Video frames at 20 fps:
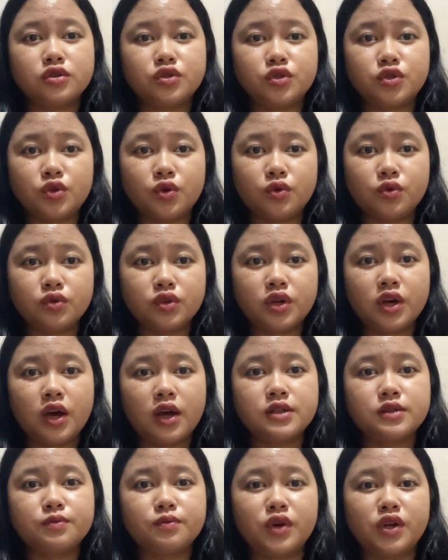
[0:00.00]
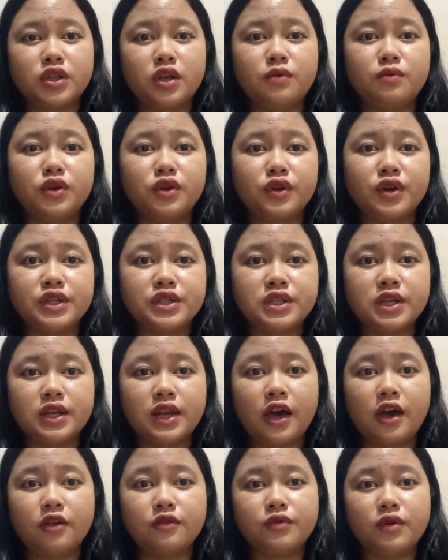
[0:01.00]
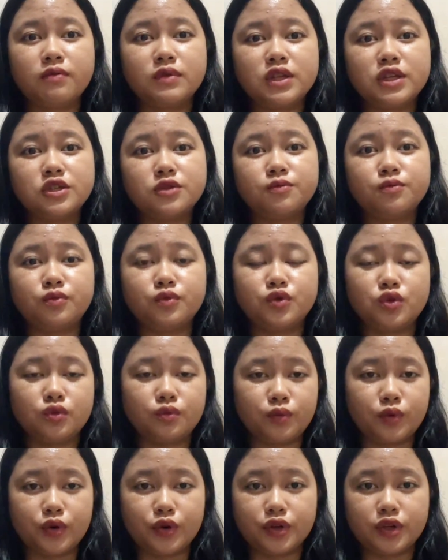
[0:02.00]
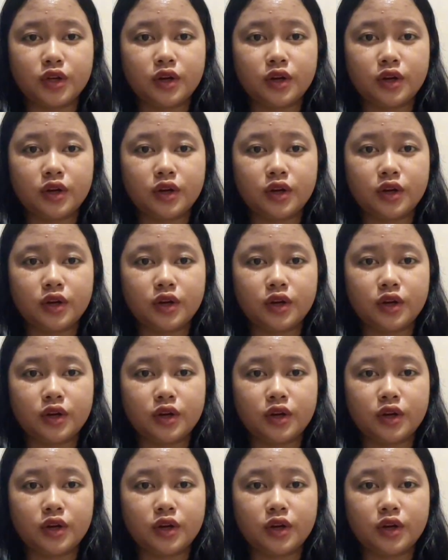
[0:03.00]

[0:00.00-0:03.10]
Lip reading: took smart immigration and family support.